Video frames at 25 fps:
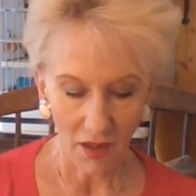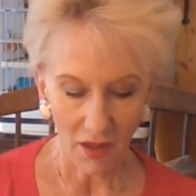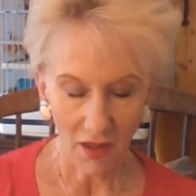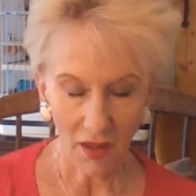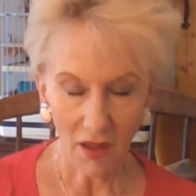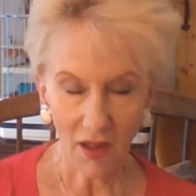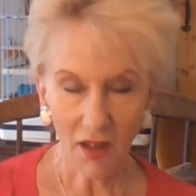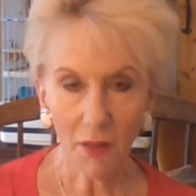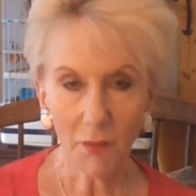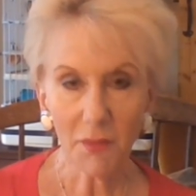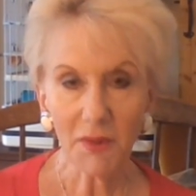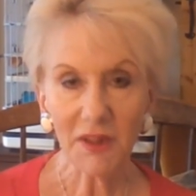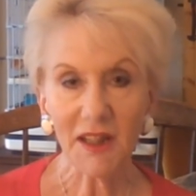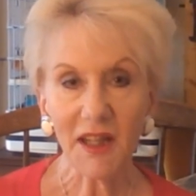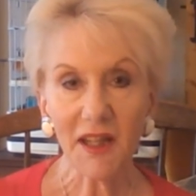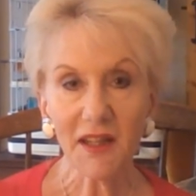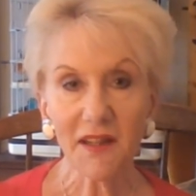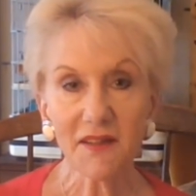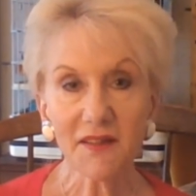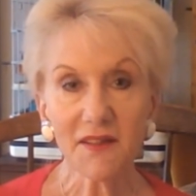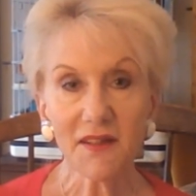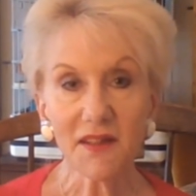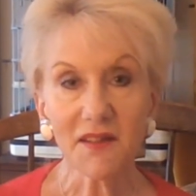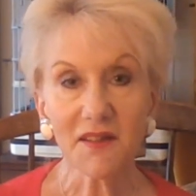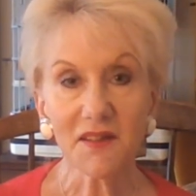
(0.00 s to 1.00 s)
I'm a
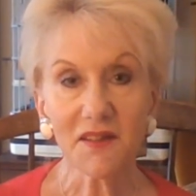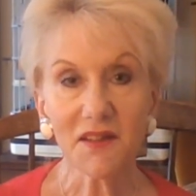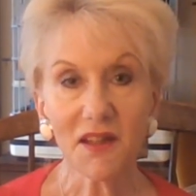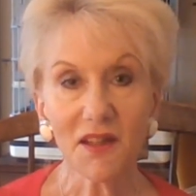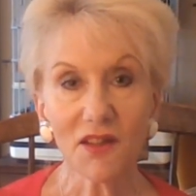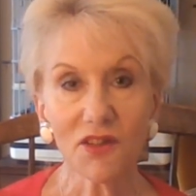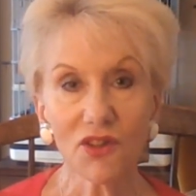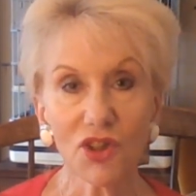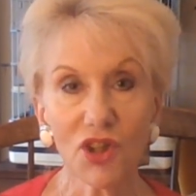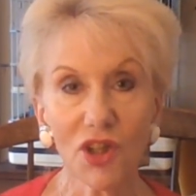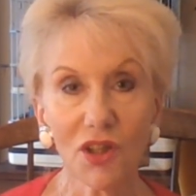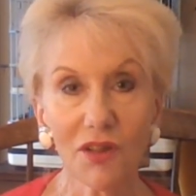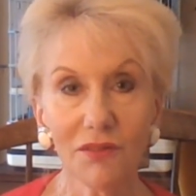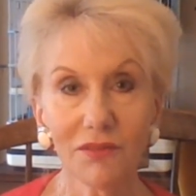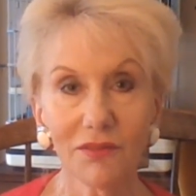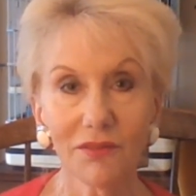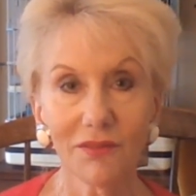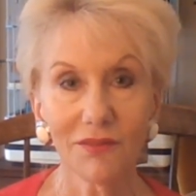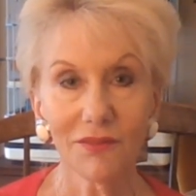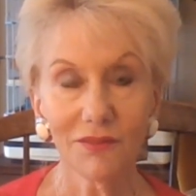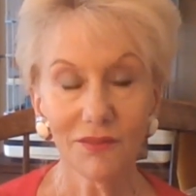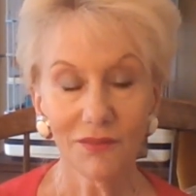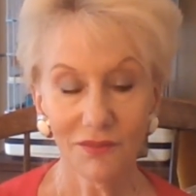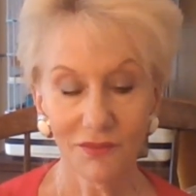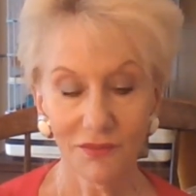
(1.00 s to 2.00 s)
lazy stitcher.
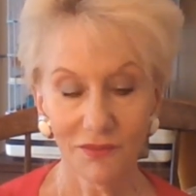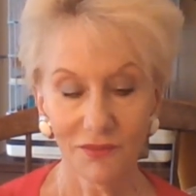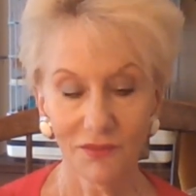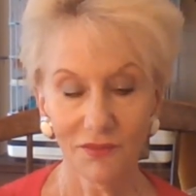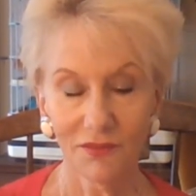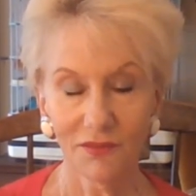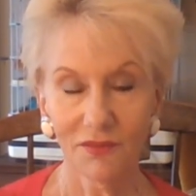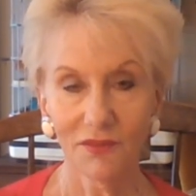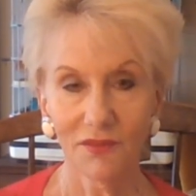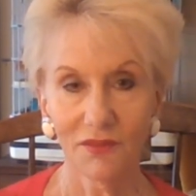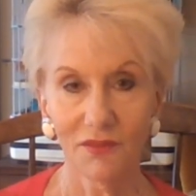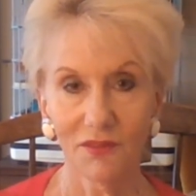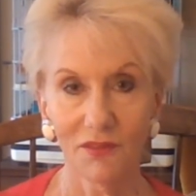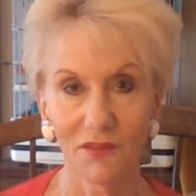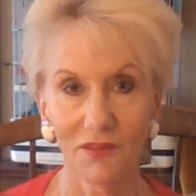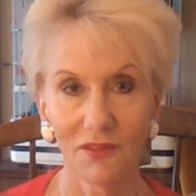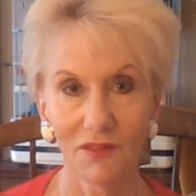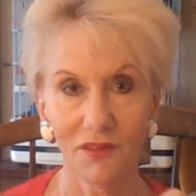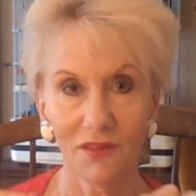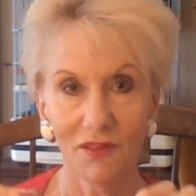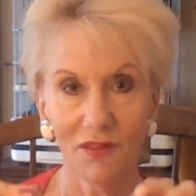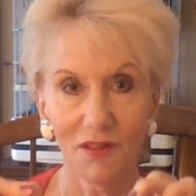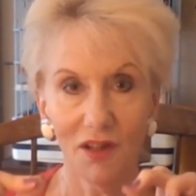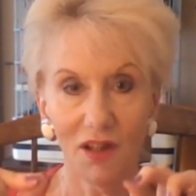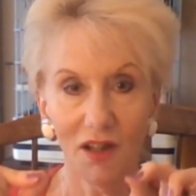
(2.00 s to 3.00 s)

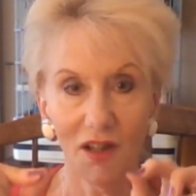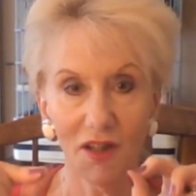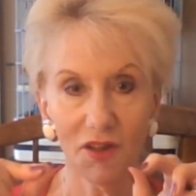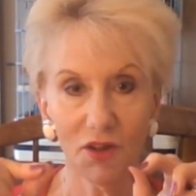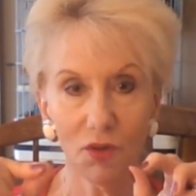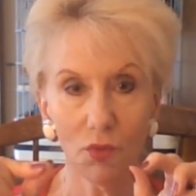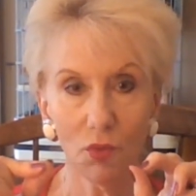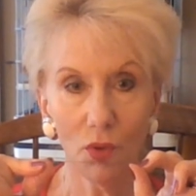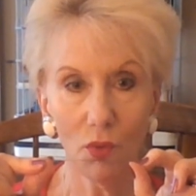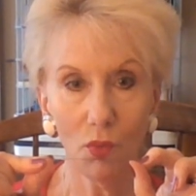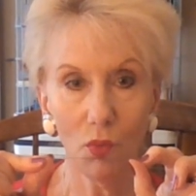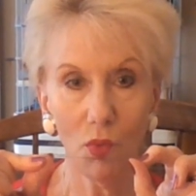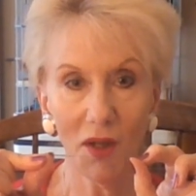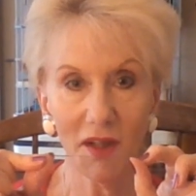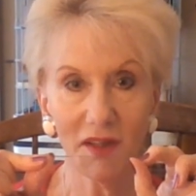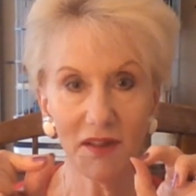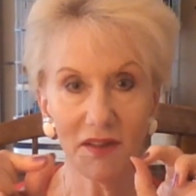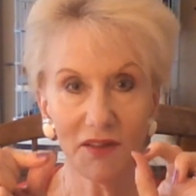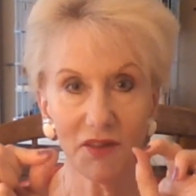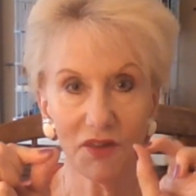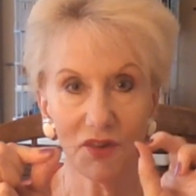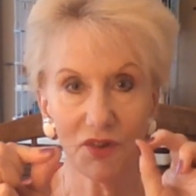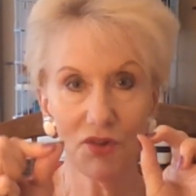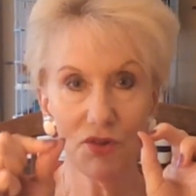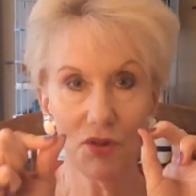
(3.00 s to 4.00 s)
I do a
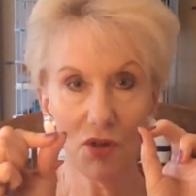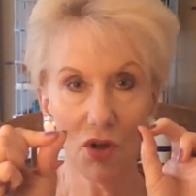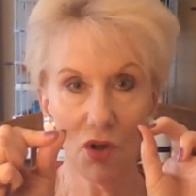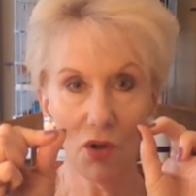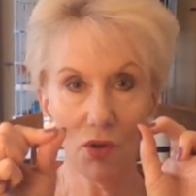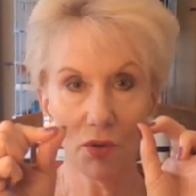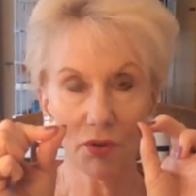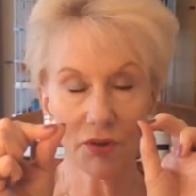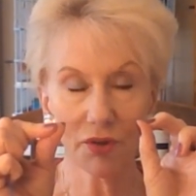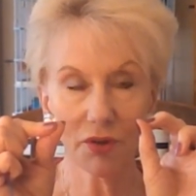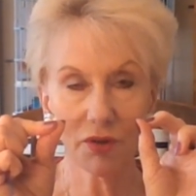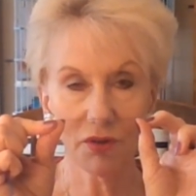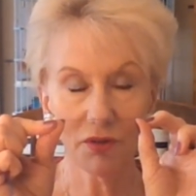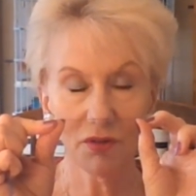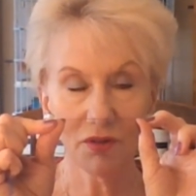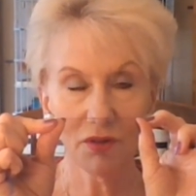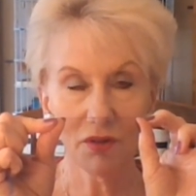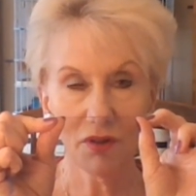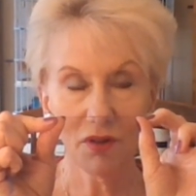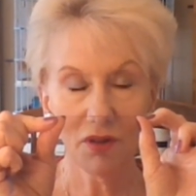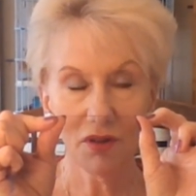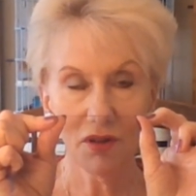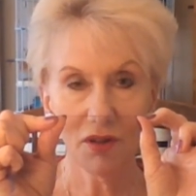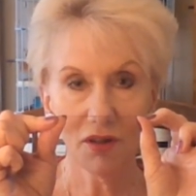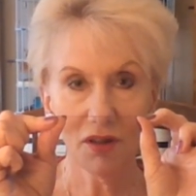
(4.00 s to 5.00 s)
waist knot
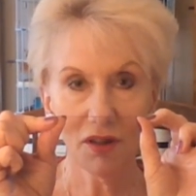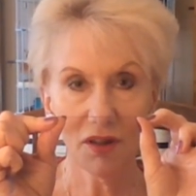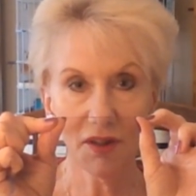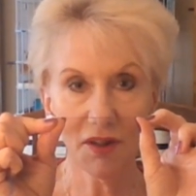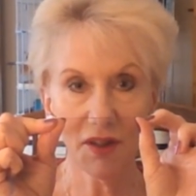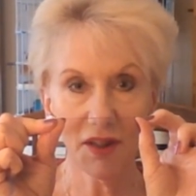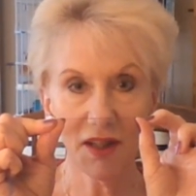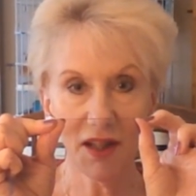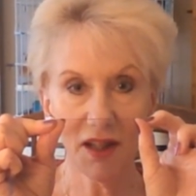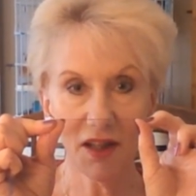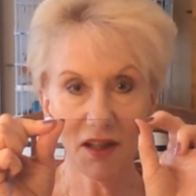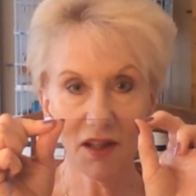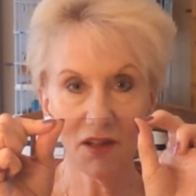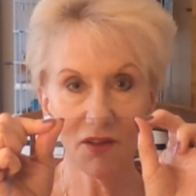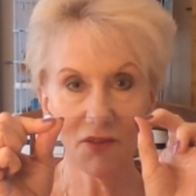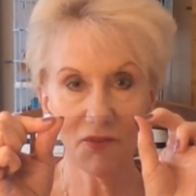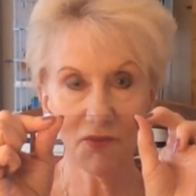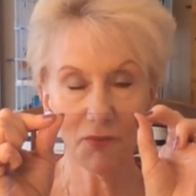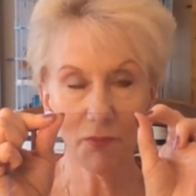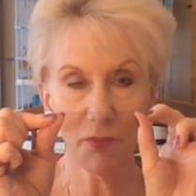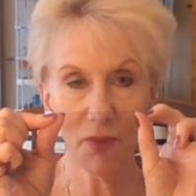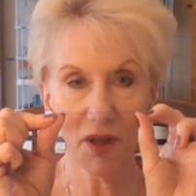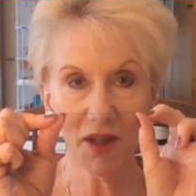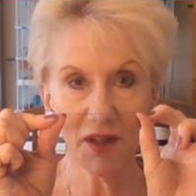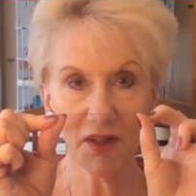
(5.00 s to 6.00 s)
at the end of
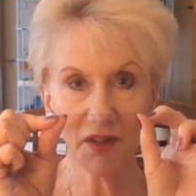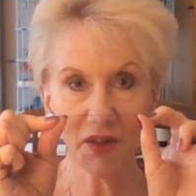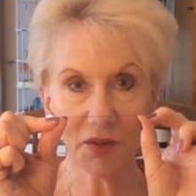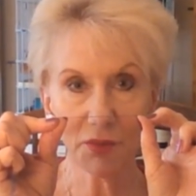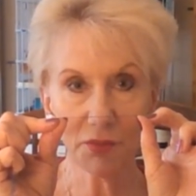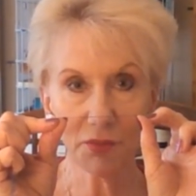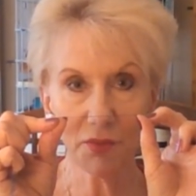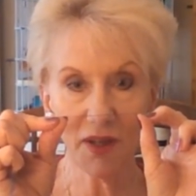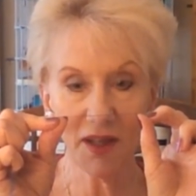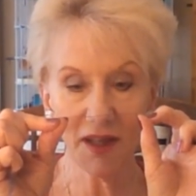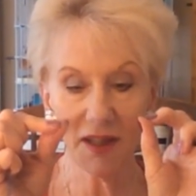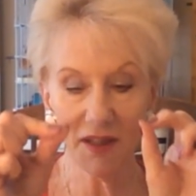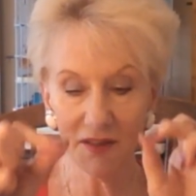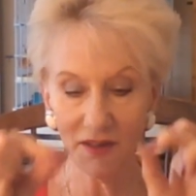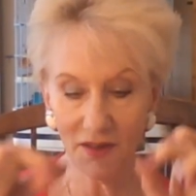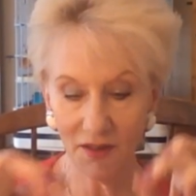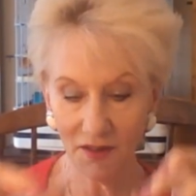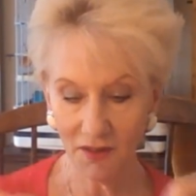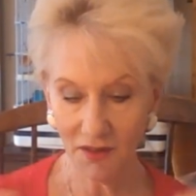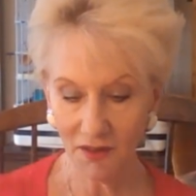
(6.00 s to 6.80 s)
my thread,